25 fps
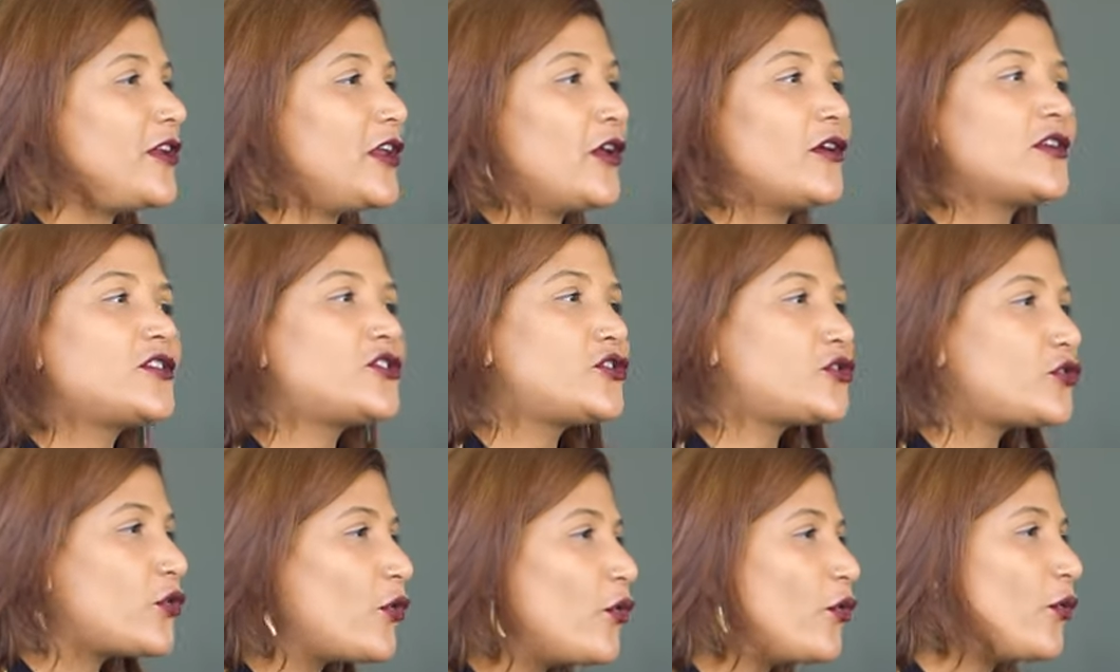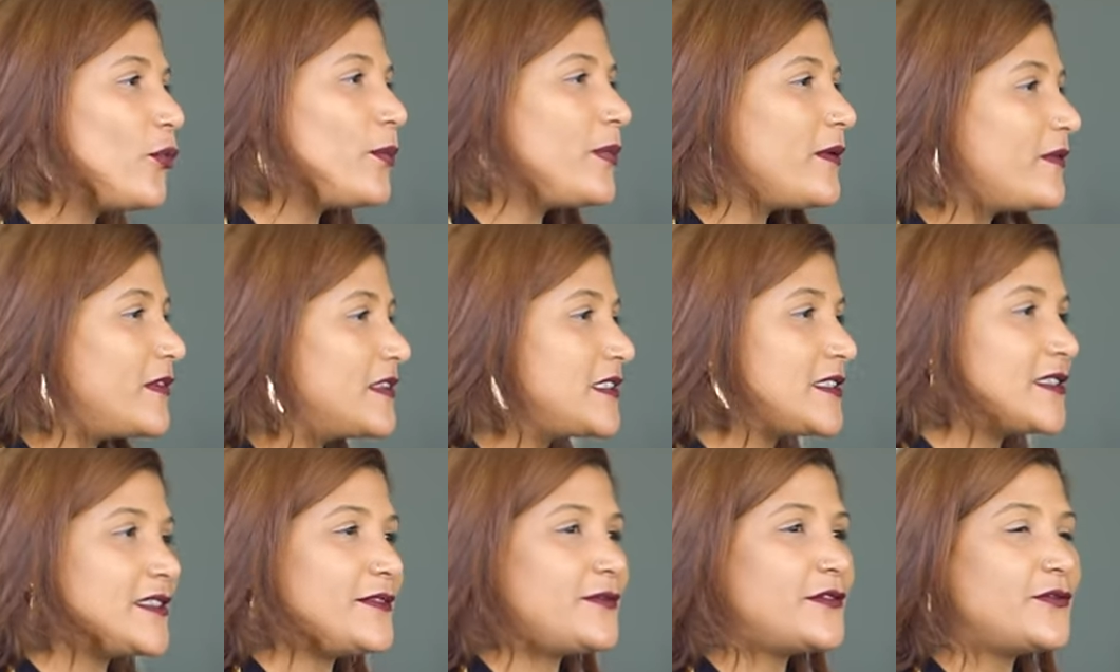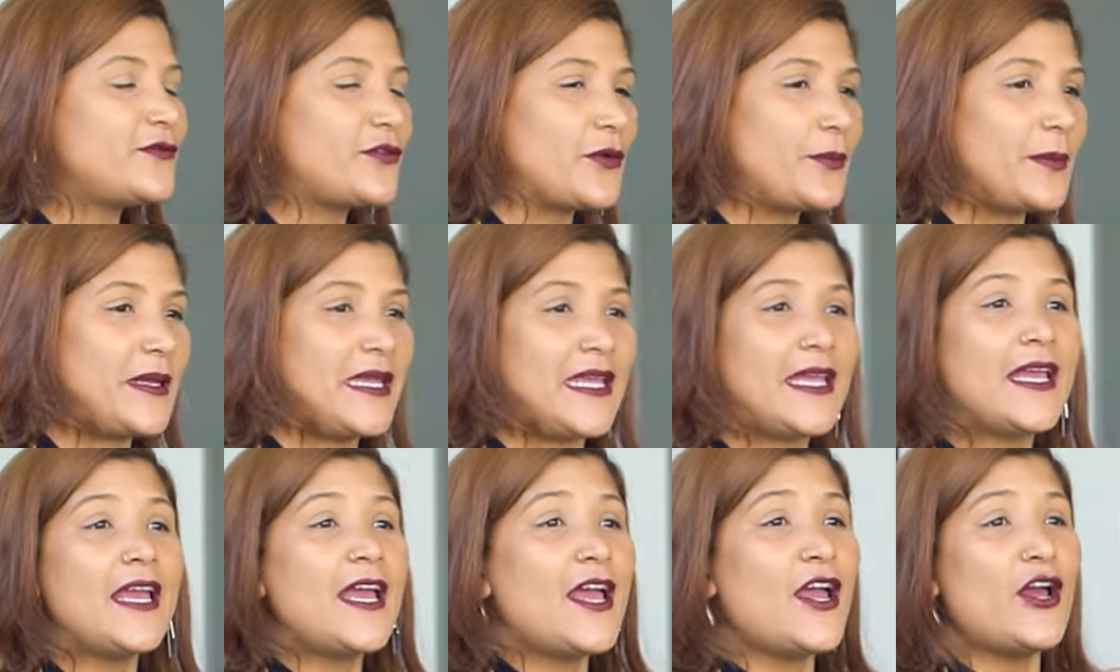three are so pivotal, even for
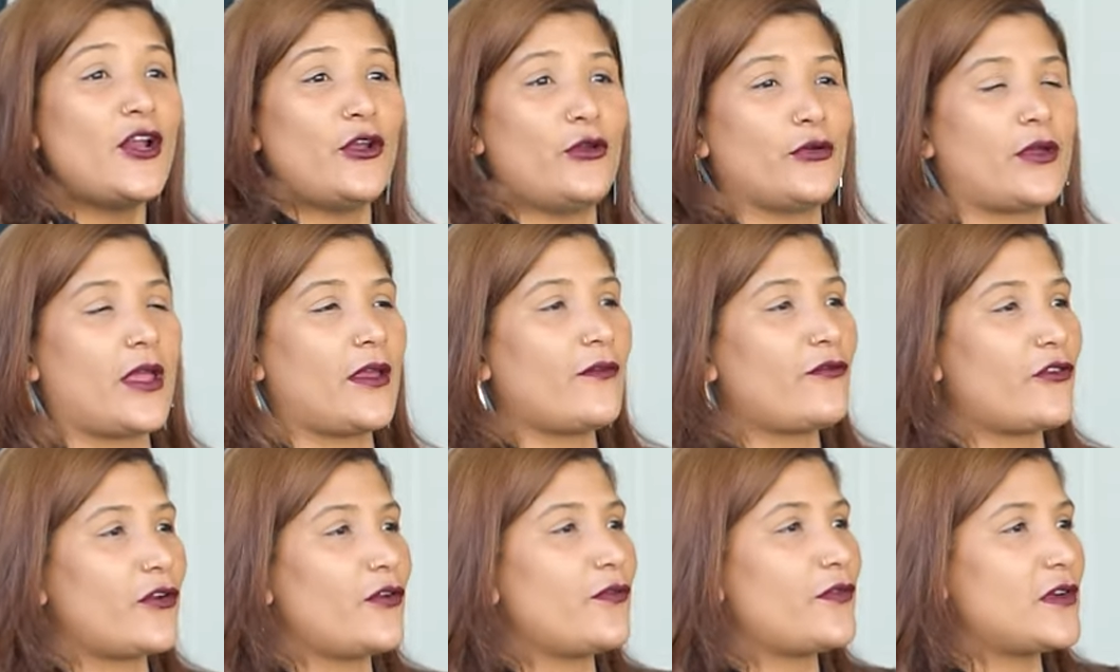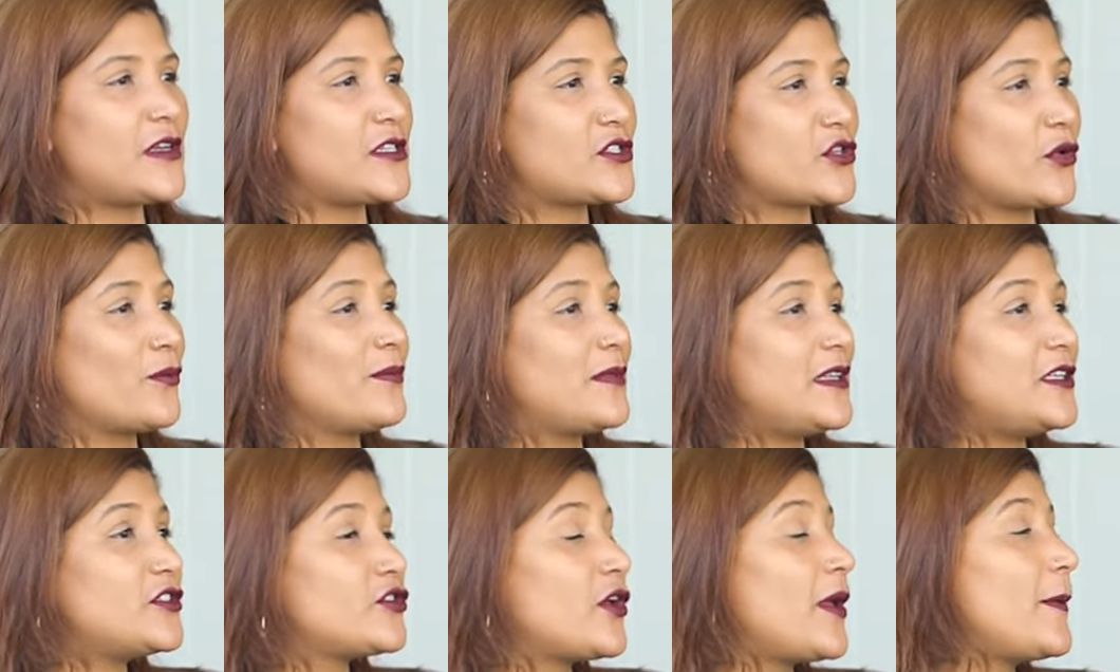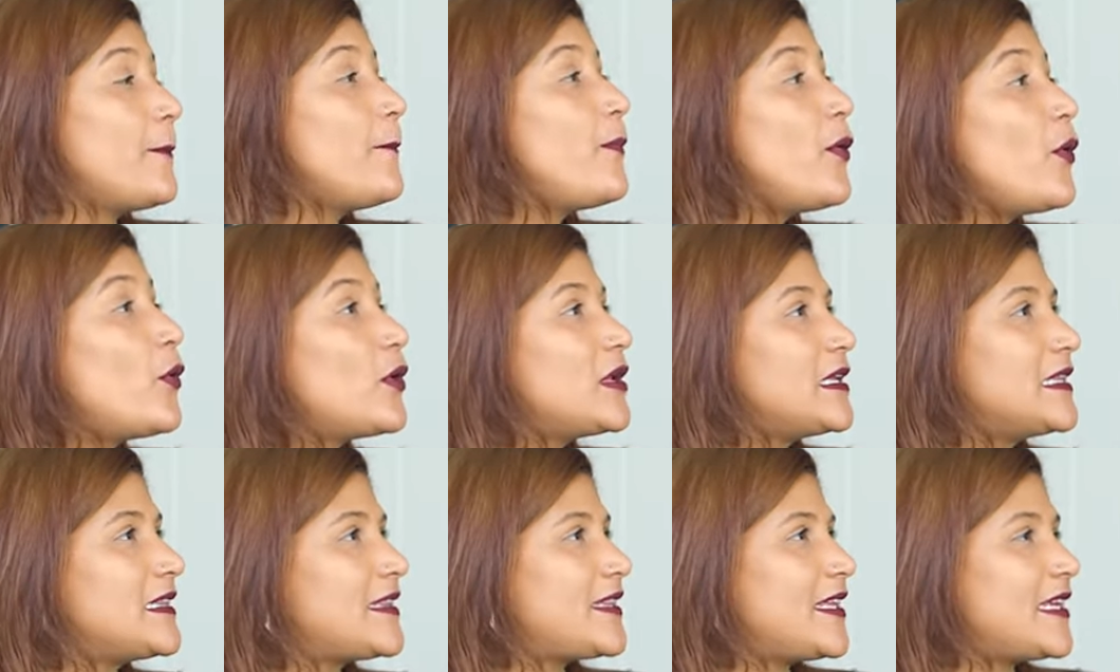me, looking for a first home. These are
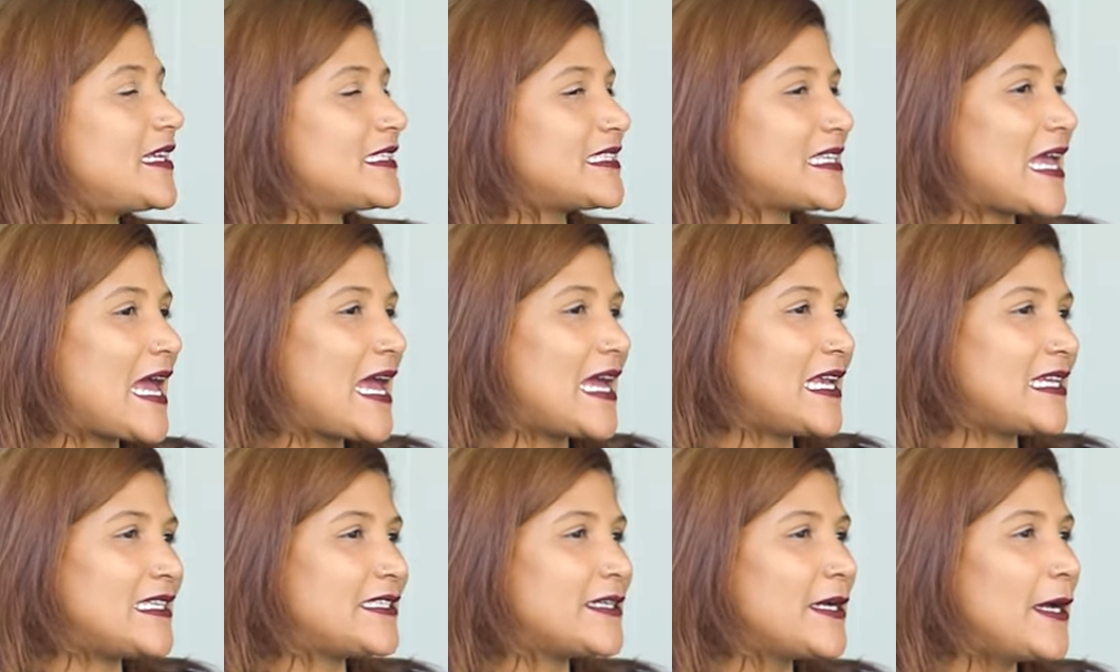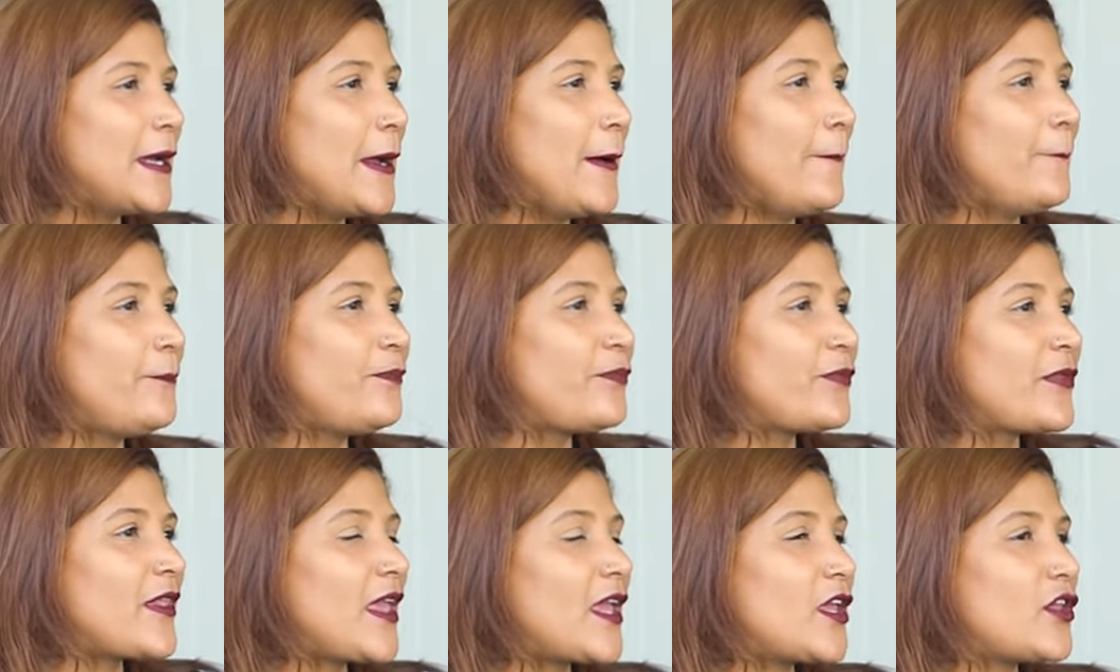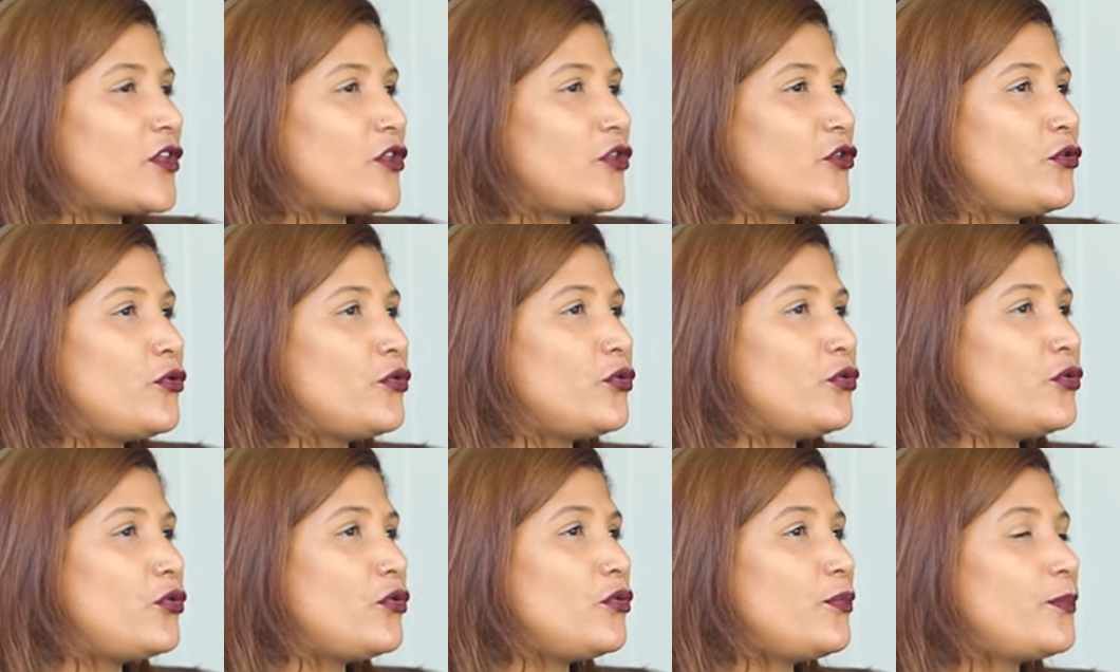important things. And
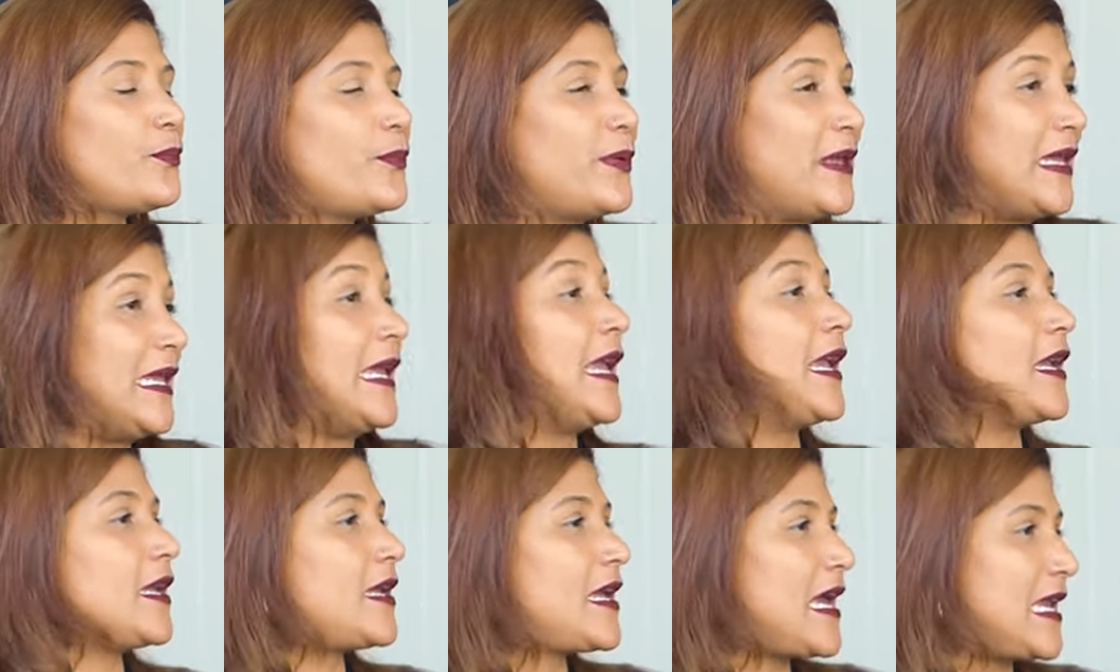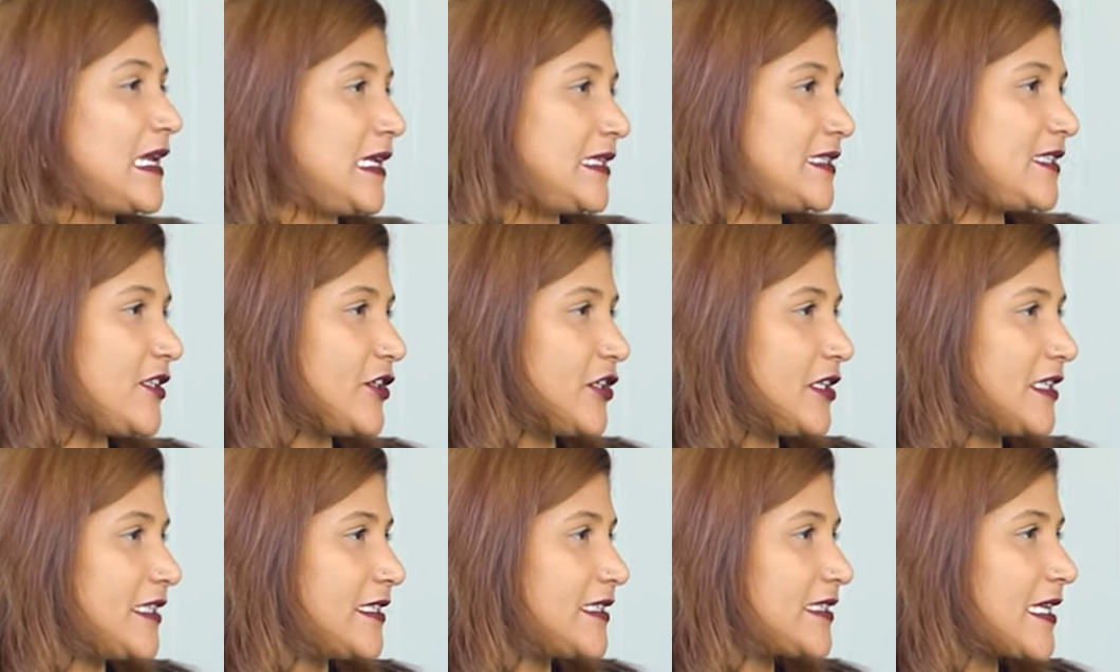you being an interior